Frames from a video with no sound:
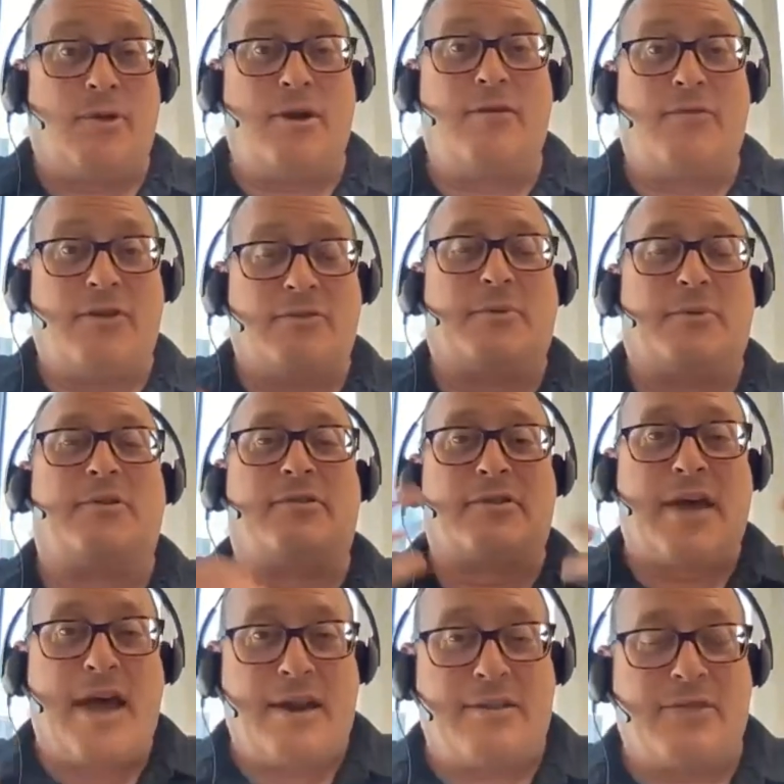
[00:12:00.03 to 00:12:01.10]
interviews, but this
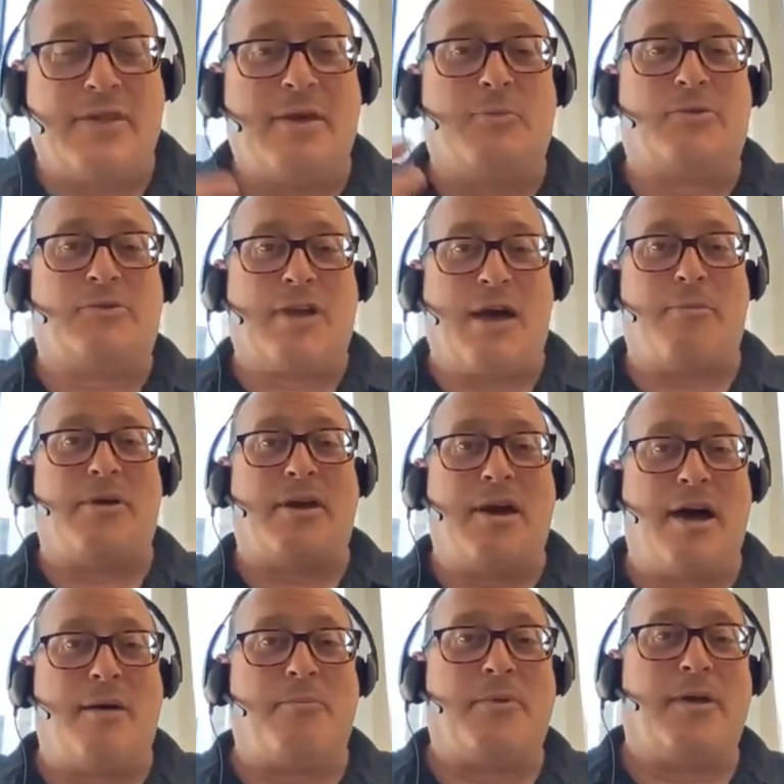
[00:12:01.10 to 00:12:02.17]
kind of theme was coming
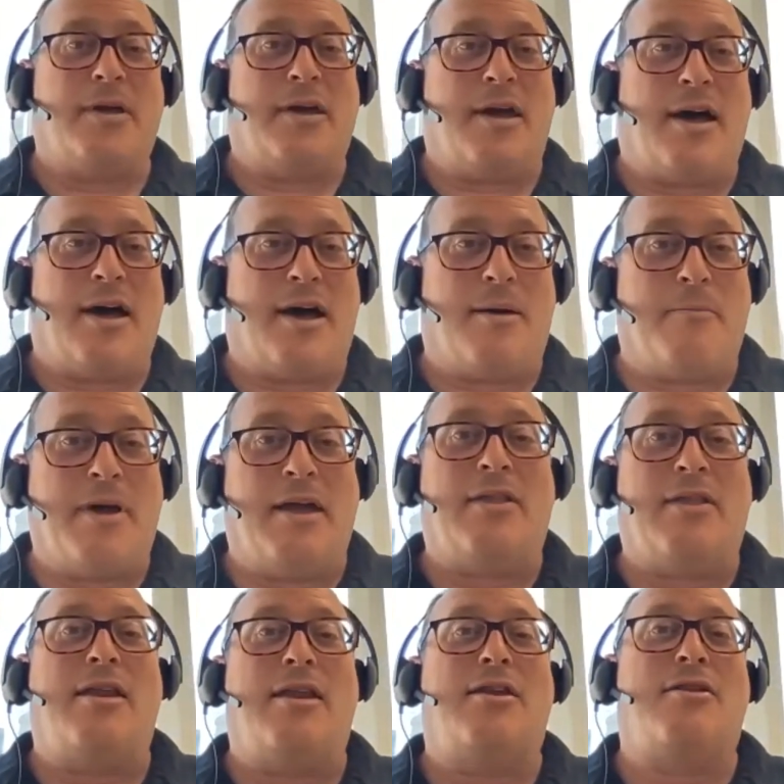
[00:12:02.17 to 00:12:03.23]
up. And
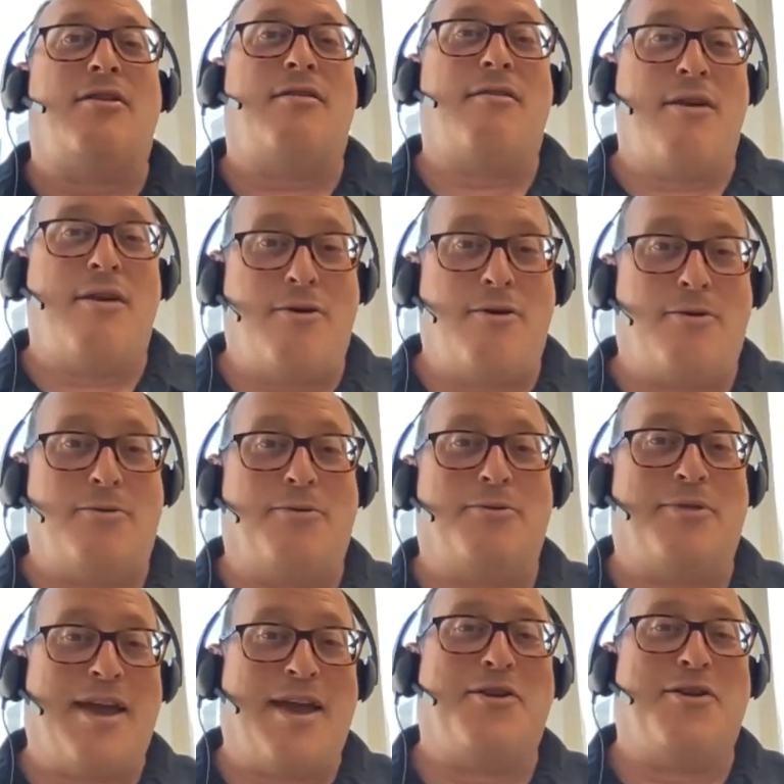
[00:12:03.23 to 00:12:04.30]
they didn't know
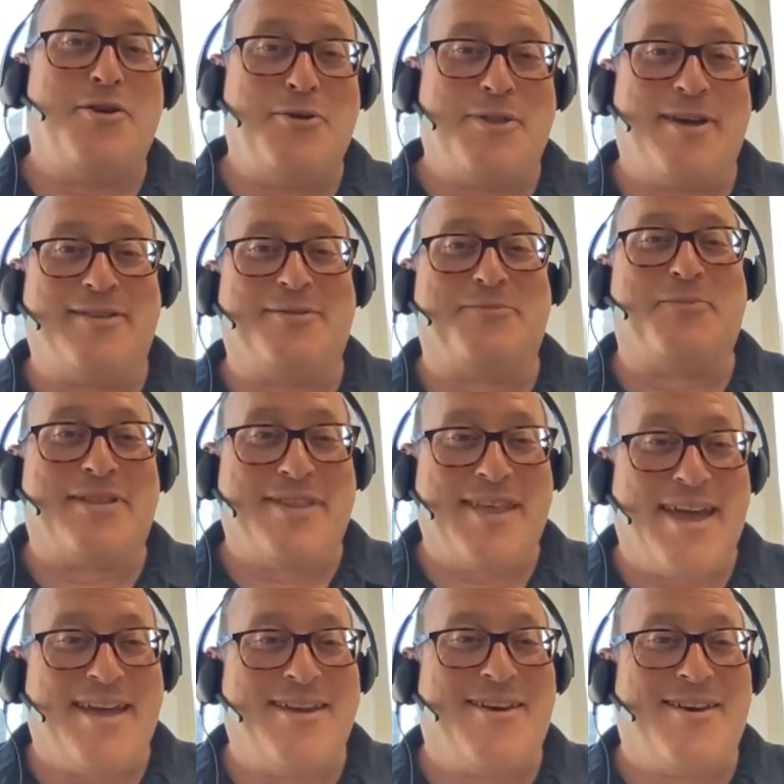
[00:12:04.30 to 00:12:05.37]
they knew this, but
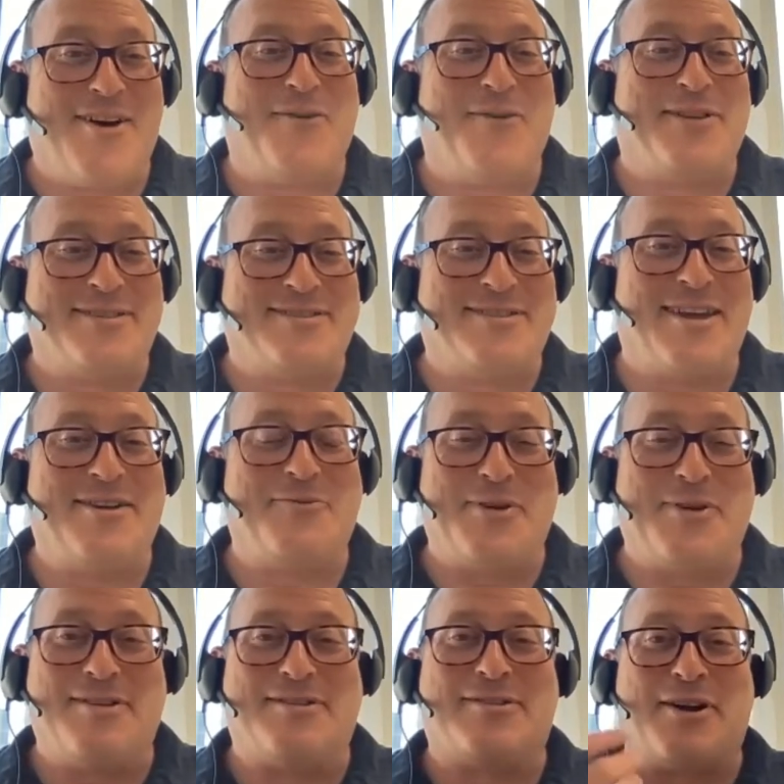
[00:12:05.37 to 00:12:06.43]
then all of a sudden,
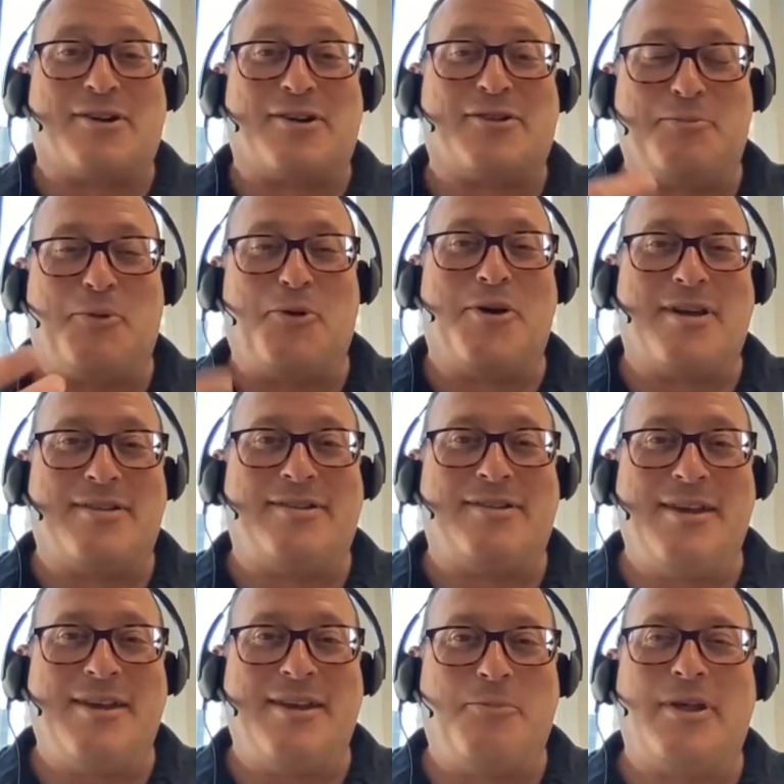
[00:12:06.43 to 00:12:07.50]
when you start exploring it
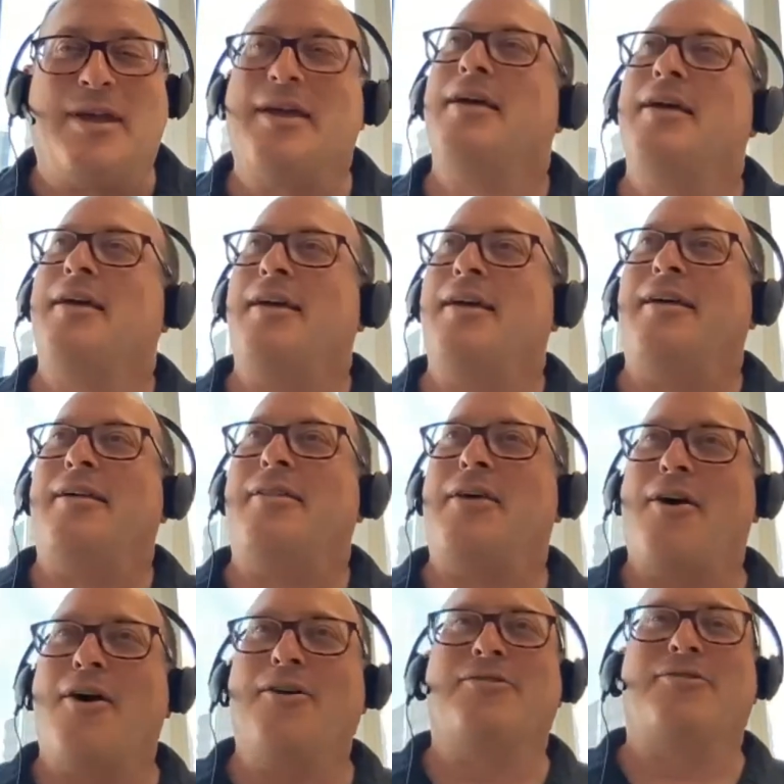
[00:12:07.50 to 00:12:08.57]
deeply, they
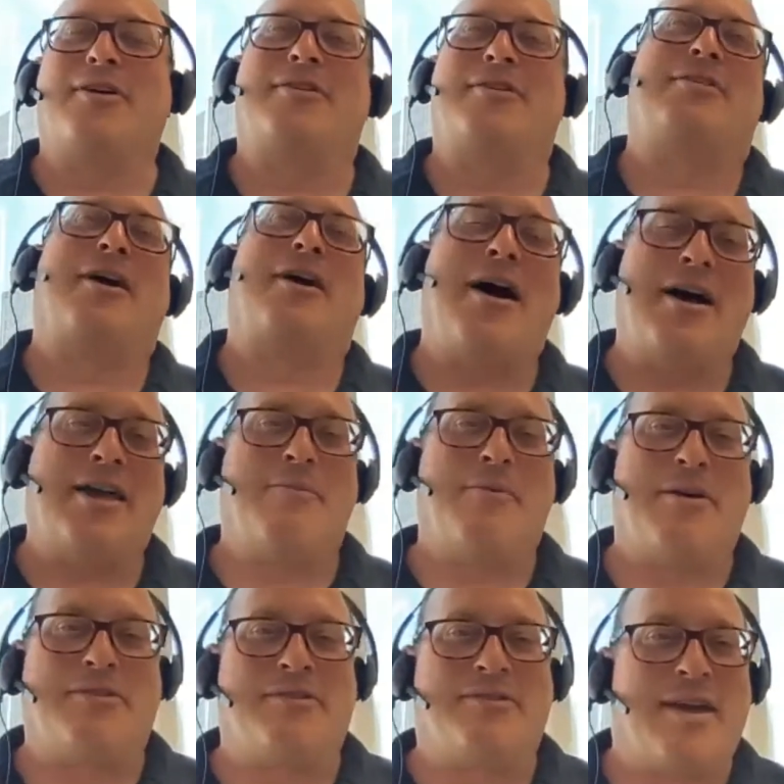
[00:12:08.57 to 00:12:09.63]
all started talking
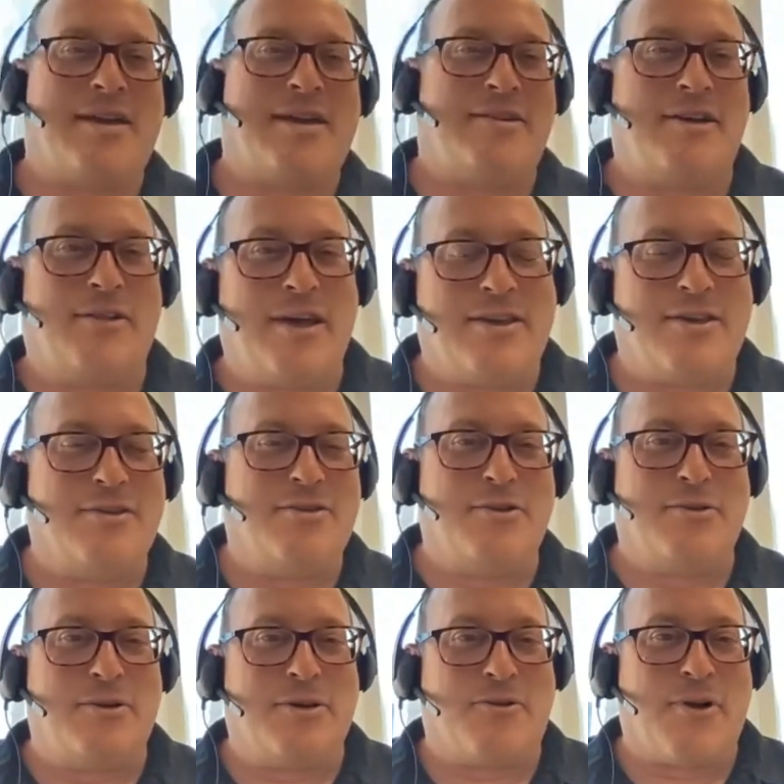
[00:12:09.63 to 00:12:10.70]
about this idea, like, you
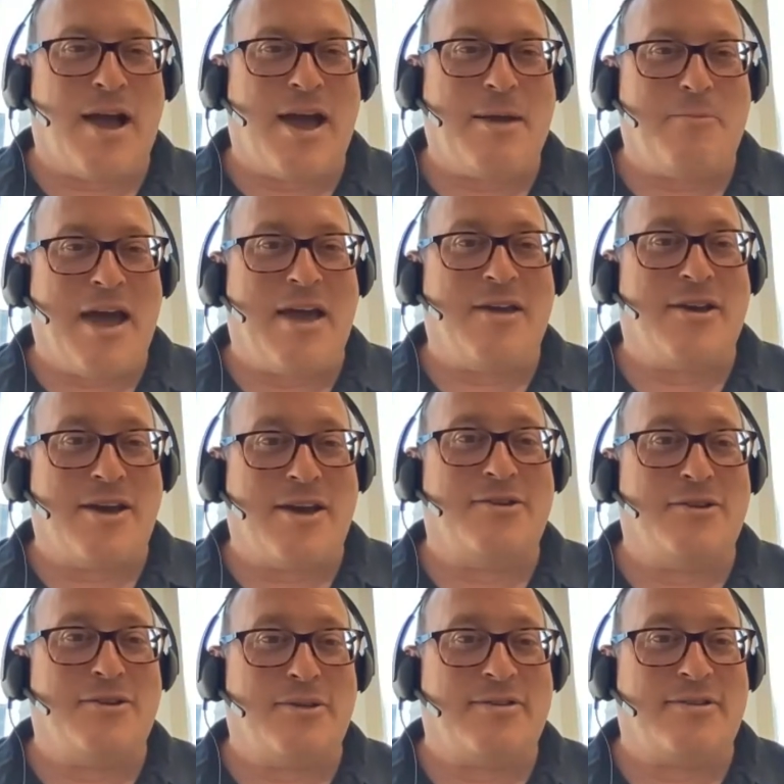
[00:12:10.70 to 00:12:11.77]
do the crime, now you got to
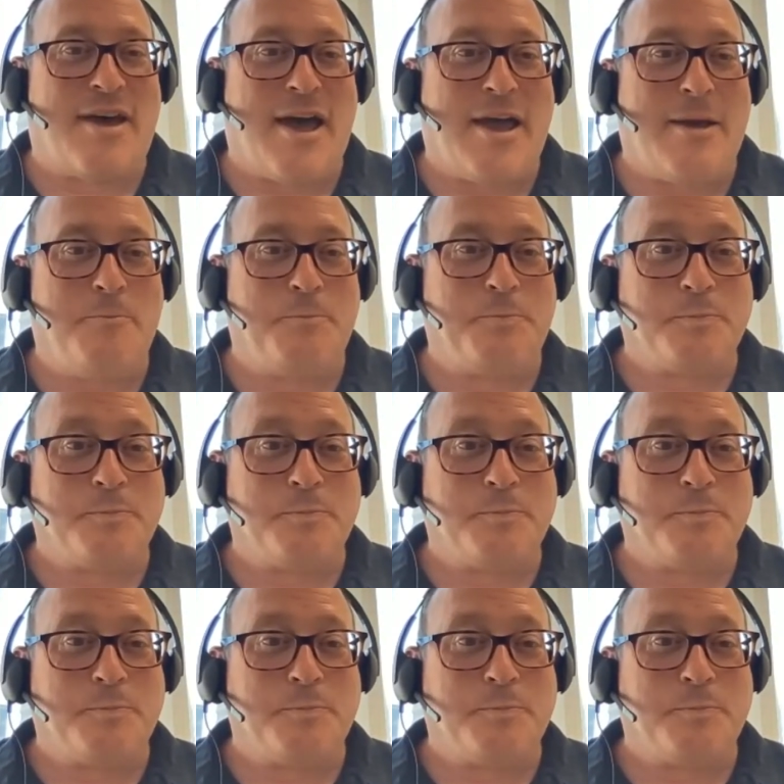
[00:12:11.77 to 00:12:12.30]
do the time.